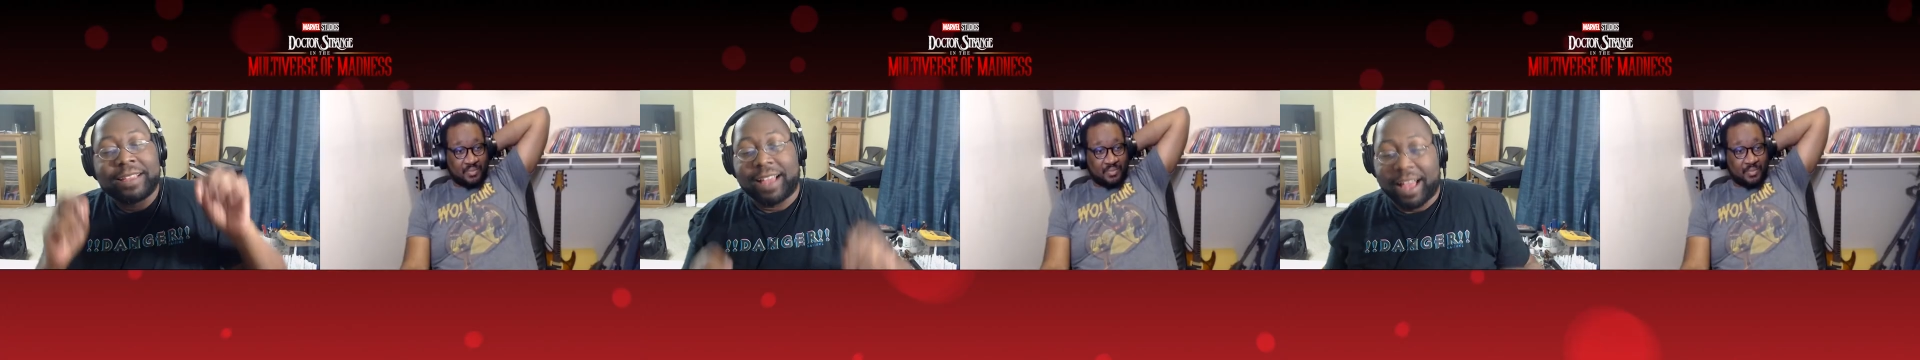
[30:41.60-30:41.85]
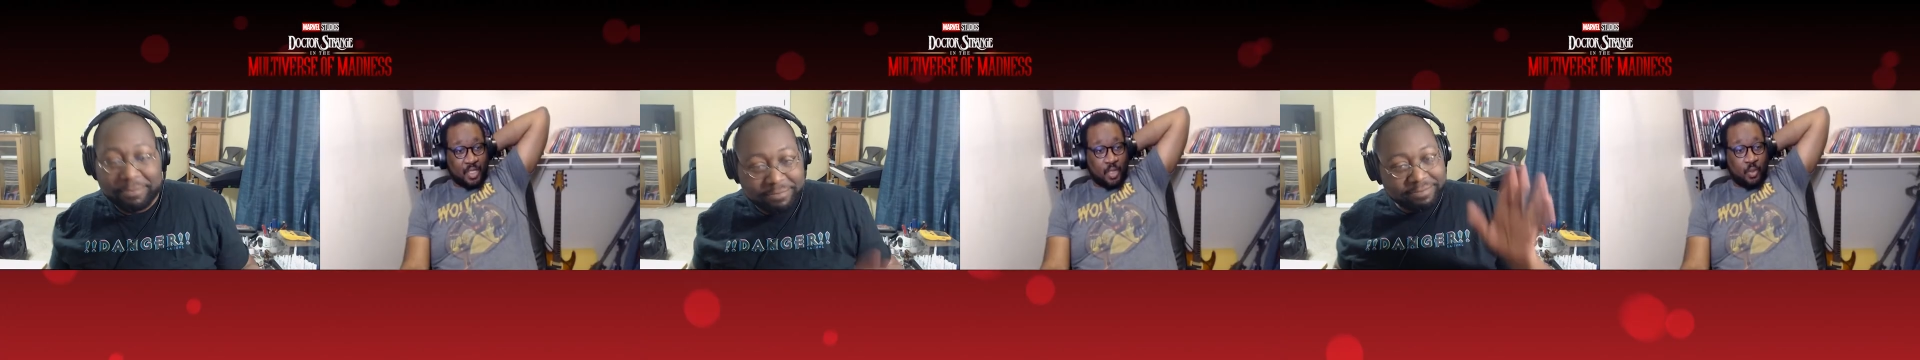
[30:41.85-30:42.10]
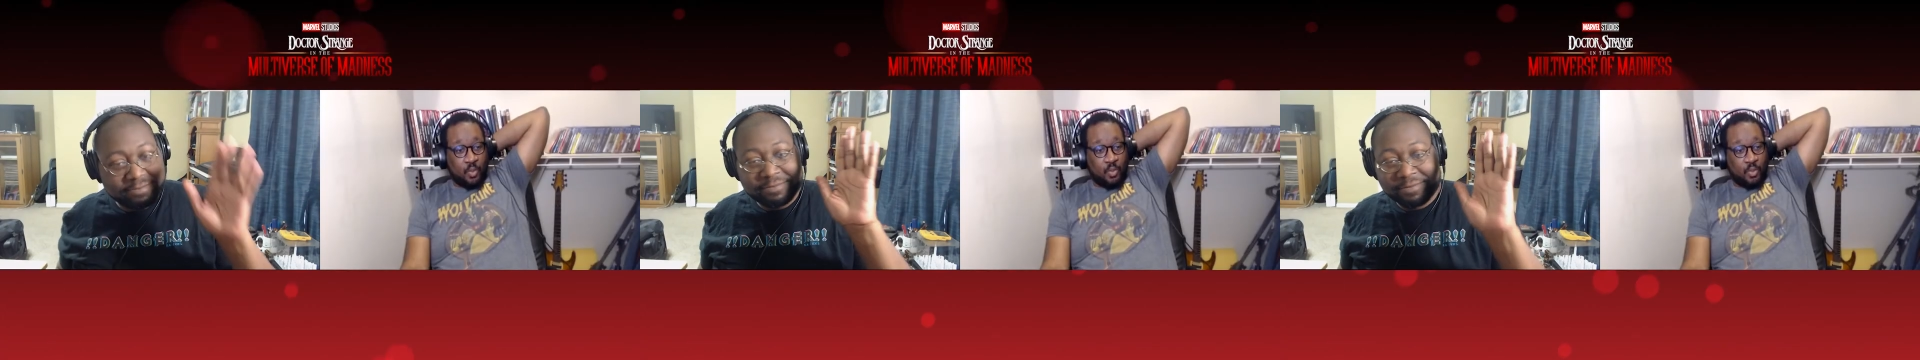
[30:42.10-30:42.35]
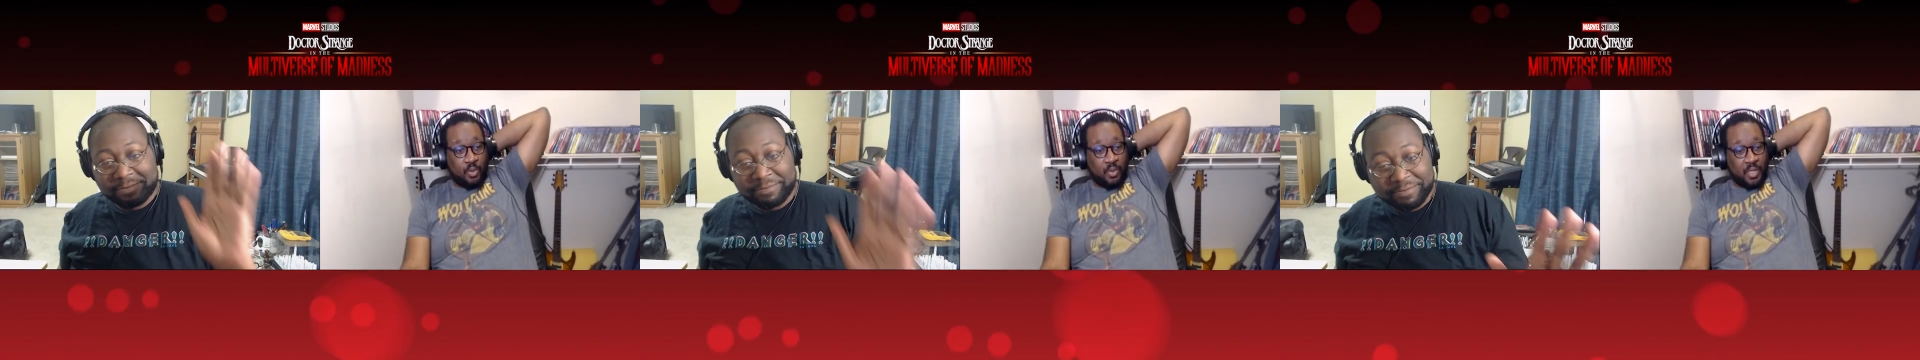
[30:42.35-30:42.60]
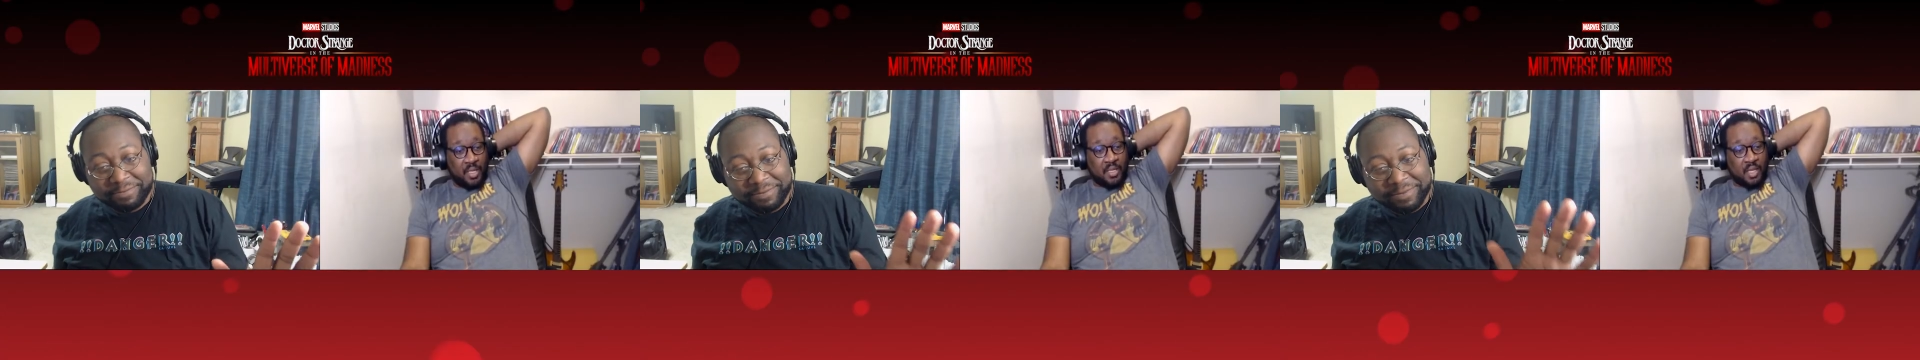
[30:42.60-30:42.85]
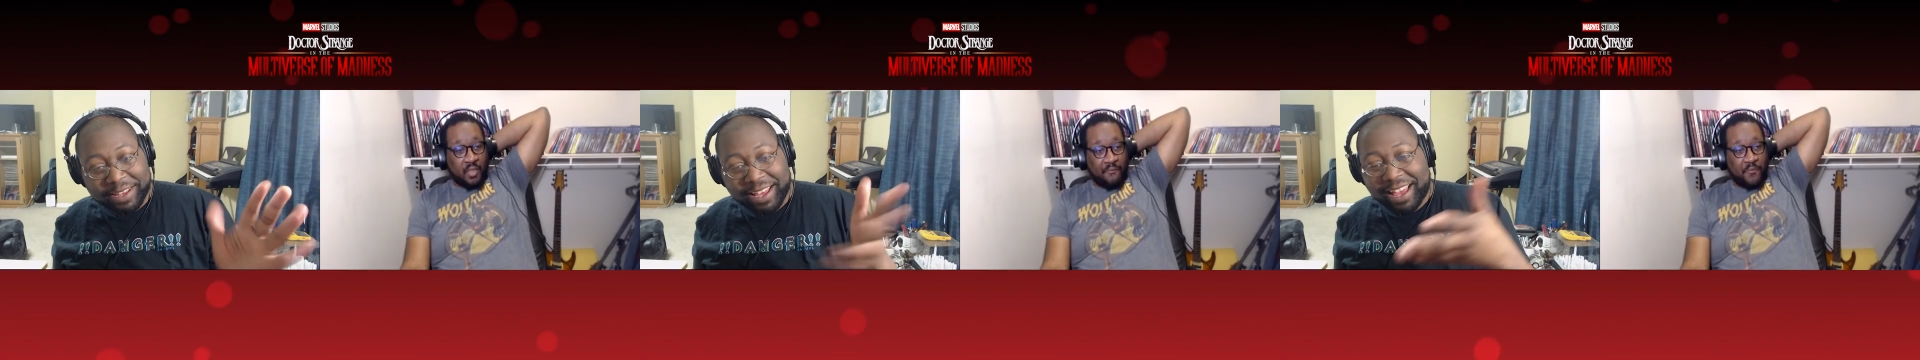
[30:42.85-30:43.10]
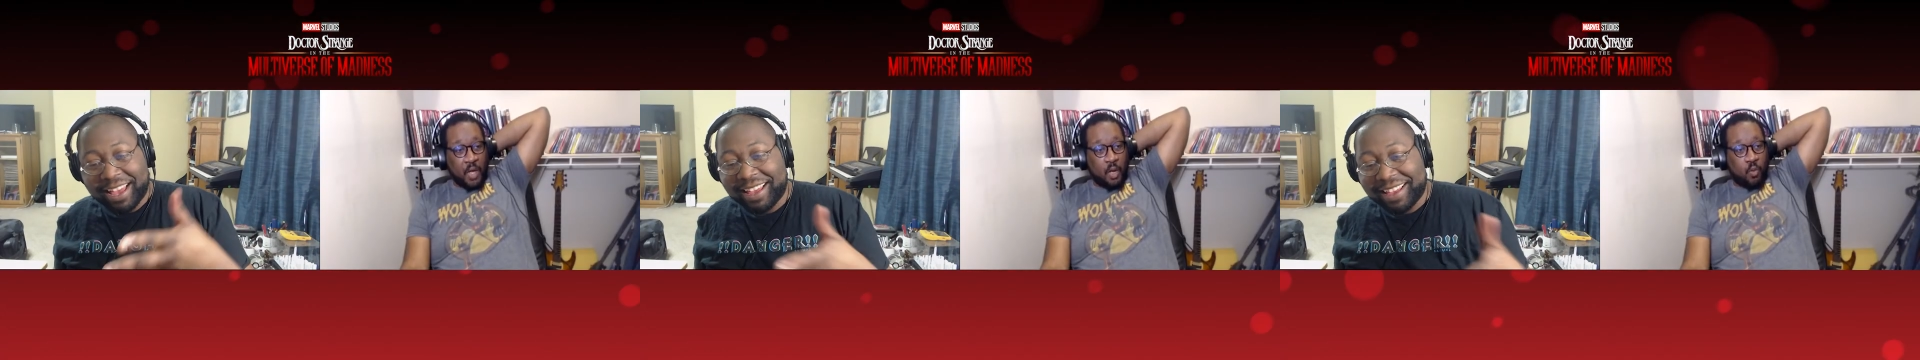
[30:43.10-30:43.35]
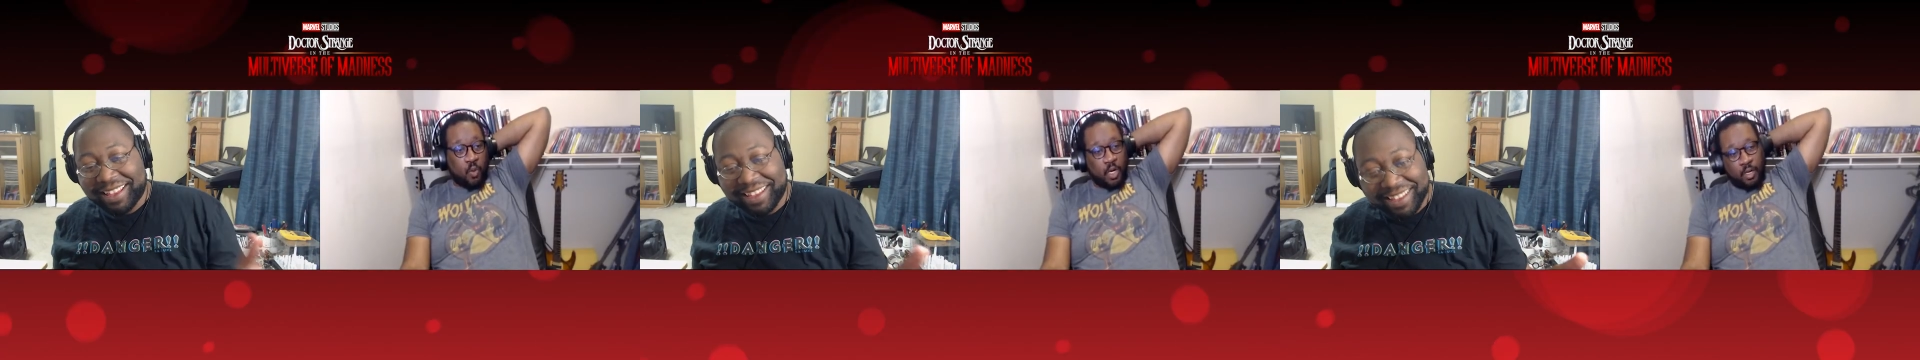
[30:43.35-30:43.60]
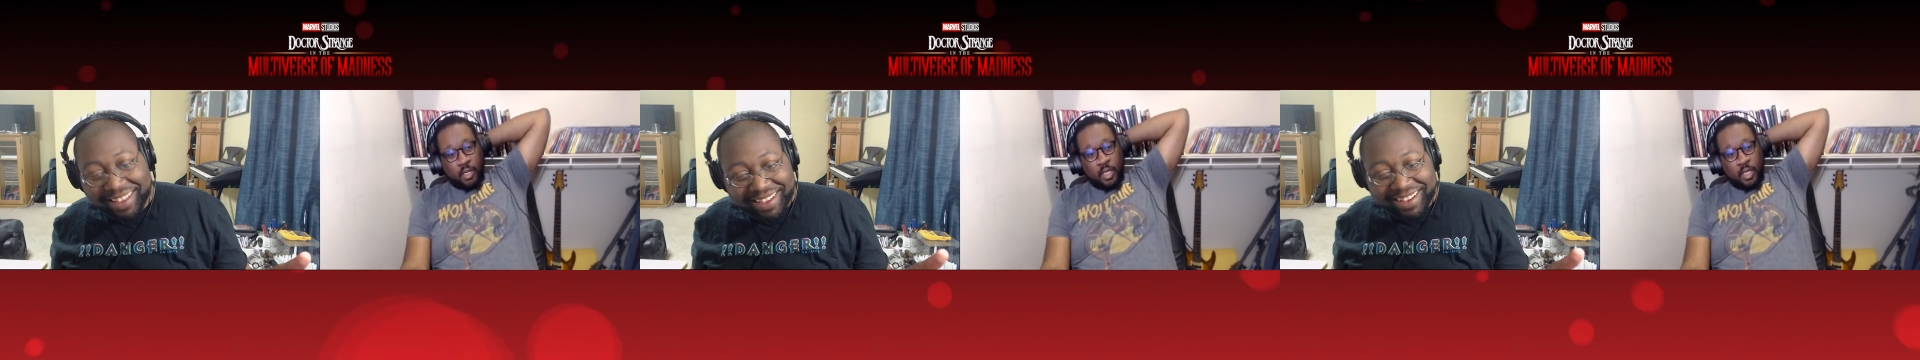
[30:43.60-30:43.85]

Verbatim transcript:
Speaker 1: I'm- Ooh, he said the fuck word.